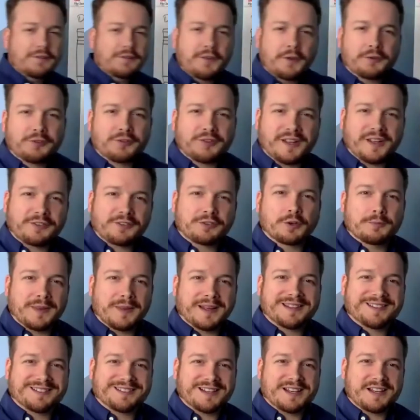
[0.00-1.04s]
those things are
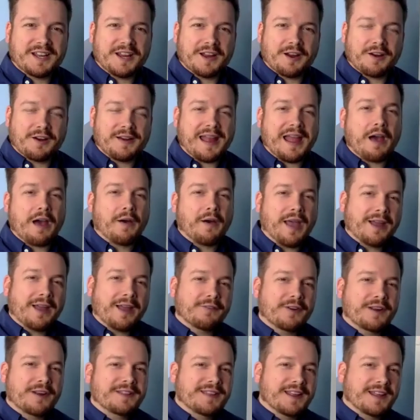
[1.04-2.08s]
mixed in here now.
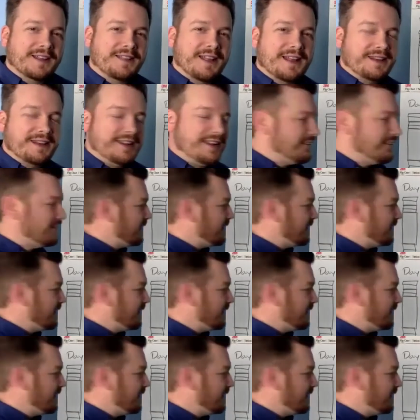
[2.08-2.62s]
Everything that needs to